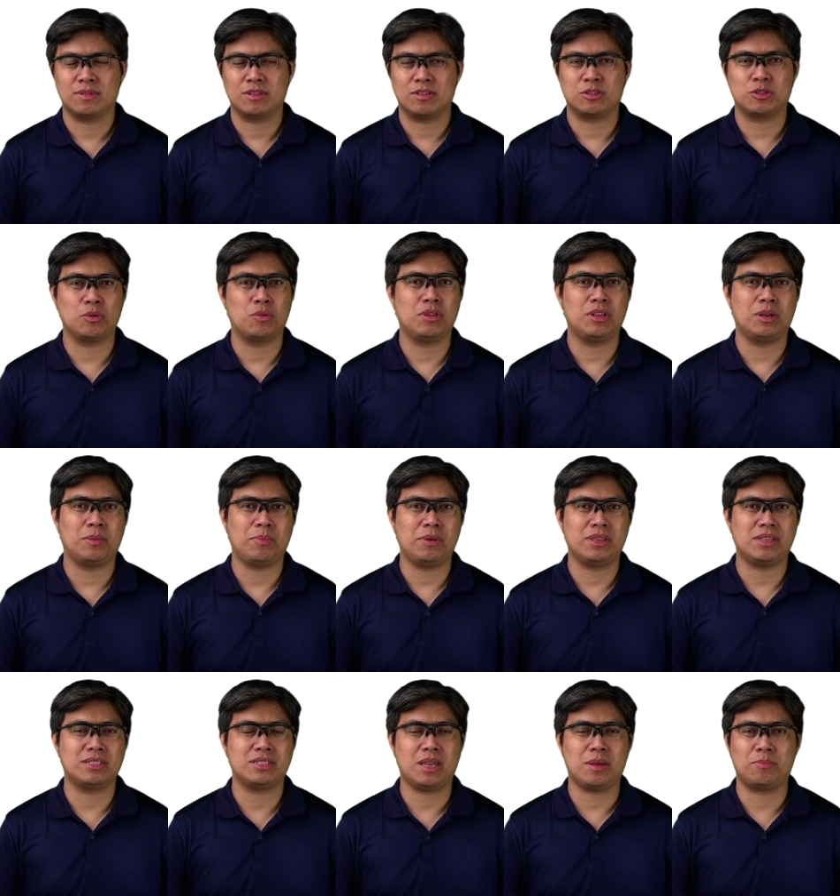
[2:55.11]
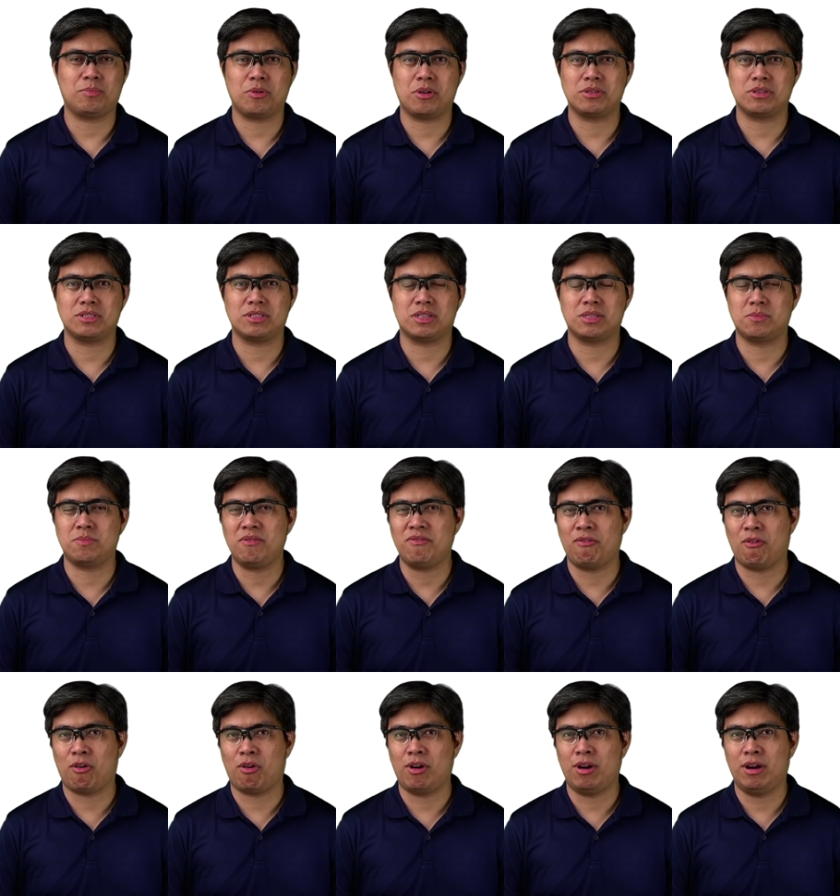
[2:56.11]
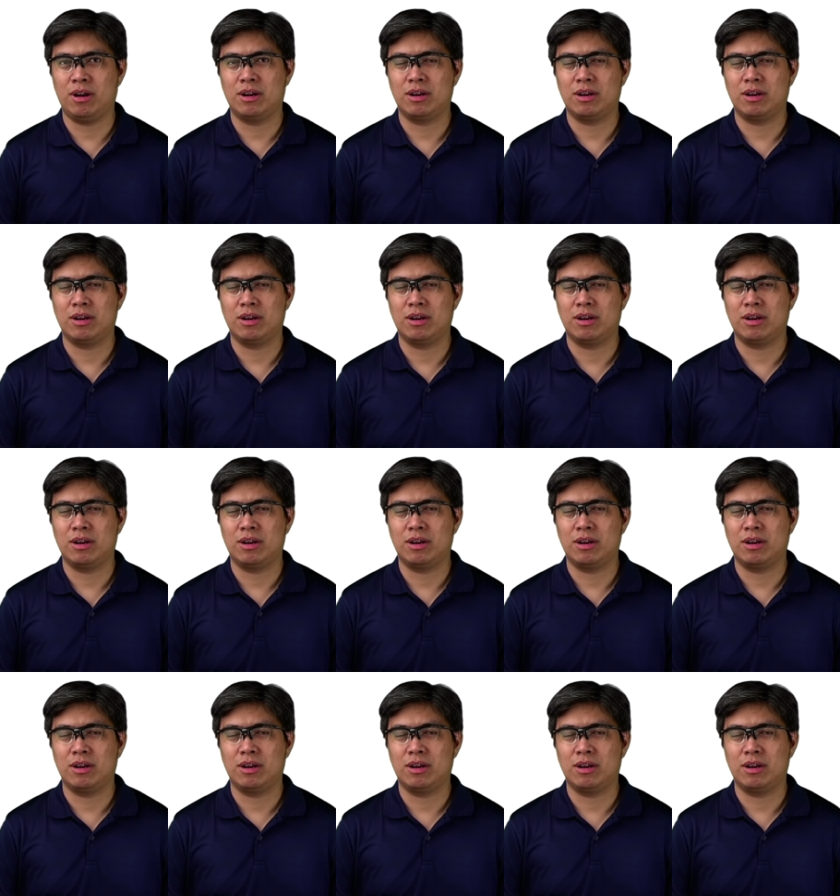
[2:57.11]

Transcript: So we'll repeat the same process as before.